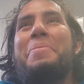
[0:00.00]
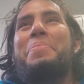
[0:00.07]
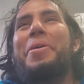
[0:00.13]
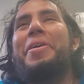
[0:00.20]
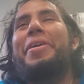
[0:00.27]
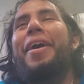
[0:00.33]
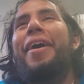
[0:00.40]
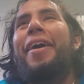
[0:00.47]

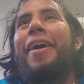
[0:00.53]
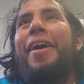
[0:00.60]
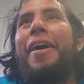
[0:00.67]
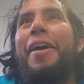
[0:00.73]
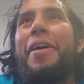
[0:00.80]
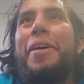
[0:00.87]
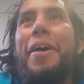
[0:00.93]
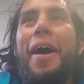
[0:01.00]
but
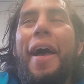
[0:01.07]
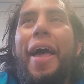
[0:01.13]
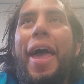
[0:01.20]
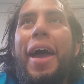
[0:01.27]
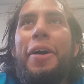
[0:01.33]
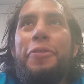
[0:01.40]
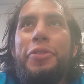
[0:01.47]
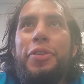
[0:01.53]

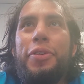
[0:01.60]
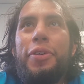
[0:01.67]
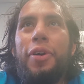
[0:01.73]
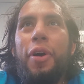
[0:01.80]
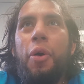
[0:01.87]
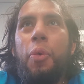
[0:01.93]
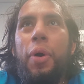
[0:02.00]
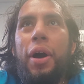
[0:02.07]
after
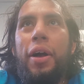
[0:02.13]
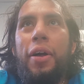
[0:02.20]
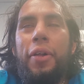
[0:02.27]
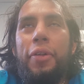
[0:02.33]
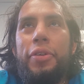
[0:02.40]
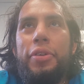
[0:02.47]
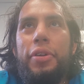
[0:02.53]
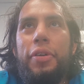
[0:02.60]
a
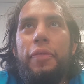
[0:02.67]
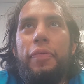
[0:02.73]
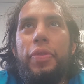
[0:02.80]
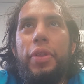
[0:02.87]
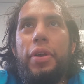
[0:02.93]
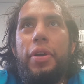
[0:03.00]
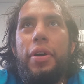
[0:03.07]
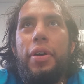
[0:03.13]
while,
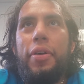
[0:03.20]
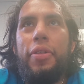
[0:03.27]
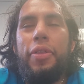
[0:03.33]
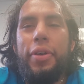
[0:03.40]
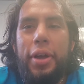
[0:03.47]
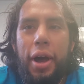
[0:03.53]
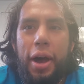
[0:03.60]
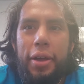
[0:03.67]

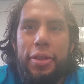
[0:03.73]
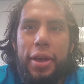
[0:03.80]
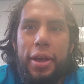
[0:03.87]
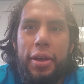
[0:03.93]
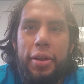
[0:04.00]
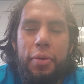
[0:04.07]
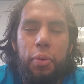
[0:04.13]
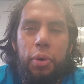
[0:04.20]
the guy
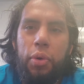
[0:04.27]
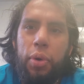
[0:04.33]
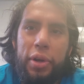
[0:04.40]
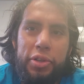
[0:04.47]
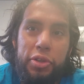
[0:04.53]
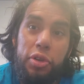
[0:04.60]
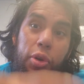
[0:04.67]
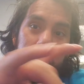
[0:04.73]
that
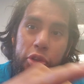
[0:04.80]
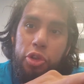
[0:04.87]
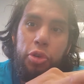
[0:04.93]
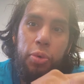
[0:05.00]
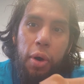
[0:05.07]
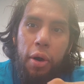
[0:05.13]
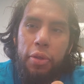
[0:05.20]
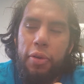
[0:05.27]
requested those
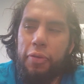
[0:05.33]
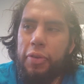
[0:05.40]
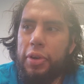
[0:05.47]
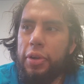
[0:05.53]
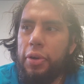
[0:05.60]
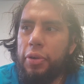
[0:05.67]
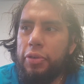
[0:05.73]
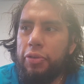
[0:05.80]
two other
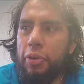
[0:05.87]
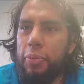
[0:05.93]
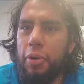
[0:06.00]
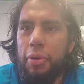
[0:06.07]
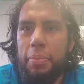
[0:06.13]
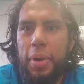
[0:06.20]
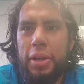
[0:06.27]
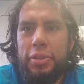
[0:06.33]
videos from
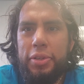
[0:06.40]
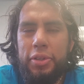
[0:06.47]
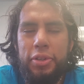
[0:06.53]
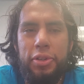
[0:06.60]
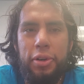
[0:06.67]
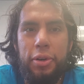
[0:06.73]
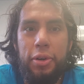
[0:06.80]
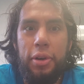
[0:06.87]
her
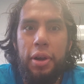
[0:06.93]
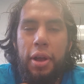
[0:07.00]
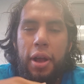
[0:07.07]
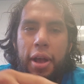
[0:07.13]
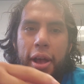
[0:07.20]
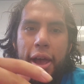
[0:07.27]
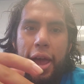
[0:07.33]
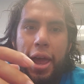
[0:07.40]
messaged her,
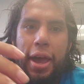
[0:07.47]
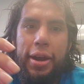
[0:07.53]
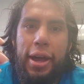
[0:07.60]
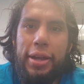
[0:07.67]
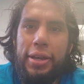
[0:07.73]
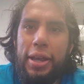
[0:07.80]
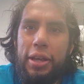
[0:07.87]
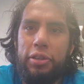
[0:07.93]
and
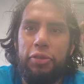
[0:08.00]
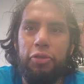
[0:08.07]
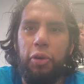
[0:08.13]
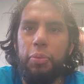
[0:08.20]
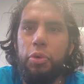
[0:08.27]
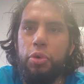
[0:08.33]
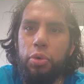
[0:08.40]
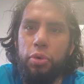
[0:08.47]
I guess
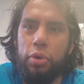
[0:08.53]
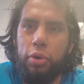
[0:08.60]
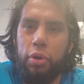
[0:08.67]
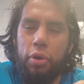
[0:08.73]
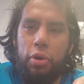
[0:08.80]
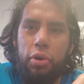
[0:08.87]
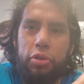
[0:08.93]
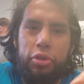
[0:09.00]
from Google
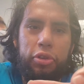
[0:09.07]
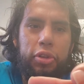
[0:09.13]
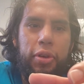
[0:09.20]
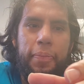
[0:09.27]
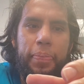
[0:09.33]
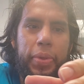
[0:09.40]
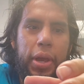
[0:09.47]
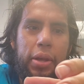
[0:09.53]
Earth,
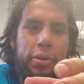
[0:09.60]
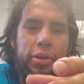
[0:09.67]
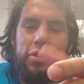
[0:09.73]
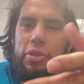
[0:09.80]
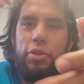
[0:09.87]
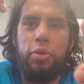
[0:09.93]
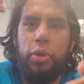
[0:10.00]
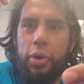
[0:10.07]
because
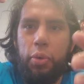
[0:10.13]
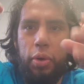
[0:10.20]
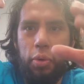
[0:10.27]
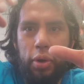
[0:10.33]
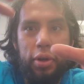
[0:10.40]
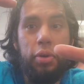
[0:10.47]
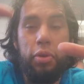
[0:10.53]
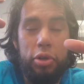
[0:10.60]
he knew like
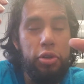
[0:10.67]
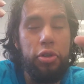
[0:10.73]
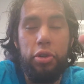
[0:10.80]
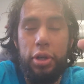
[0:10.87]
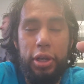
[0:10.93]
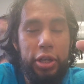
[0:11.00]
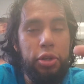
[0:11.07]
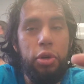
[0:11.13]

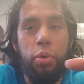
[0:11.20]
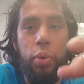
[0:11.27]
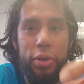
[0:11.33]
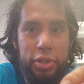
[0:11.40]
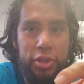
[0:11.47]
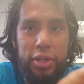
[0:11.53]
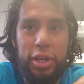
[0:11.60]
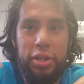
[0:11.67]
he knew what
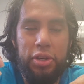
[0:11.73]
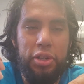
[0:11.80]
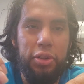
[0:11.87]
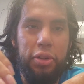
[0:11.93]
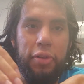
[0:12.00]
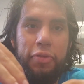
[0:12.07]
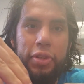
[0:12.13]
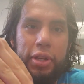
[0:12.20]
state she
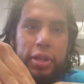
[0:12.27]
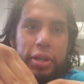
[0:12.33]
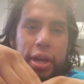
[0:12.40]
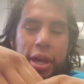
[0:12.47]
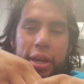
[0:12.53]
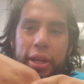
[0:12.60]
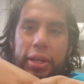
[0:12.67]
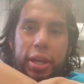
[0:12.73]
lived in,
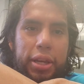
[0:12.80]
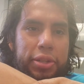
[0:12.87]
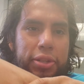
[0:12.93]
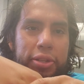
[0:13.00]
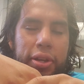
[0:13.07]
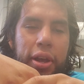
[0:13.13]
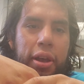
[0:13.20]
and I guess